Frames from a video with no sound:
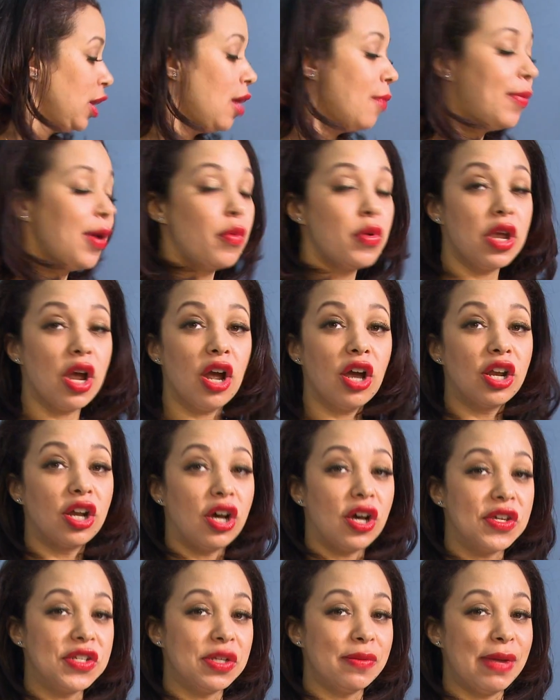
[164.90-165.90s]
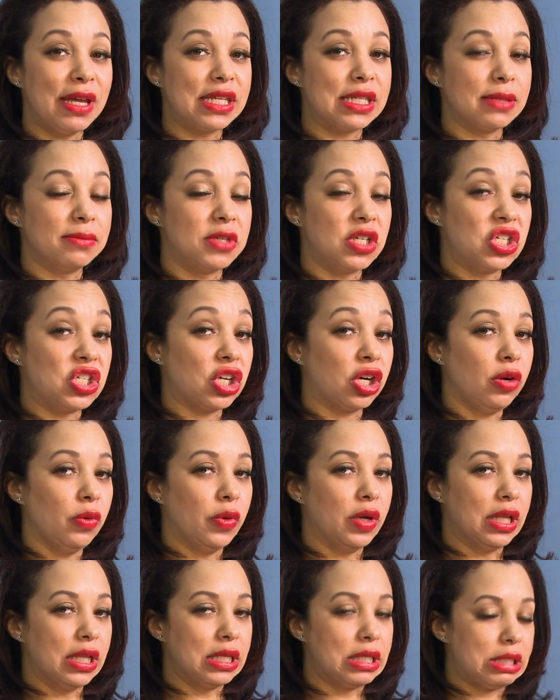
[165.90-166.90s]
But we are going to also make some dessert
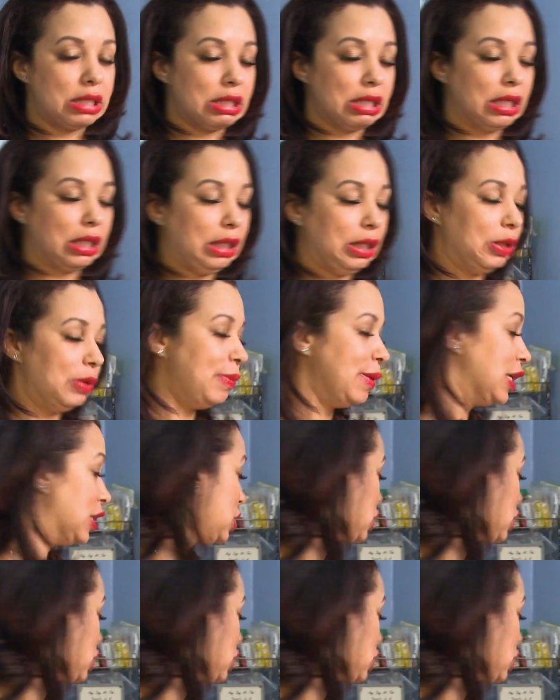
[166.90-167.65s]
ones in a little bit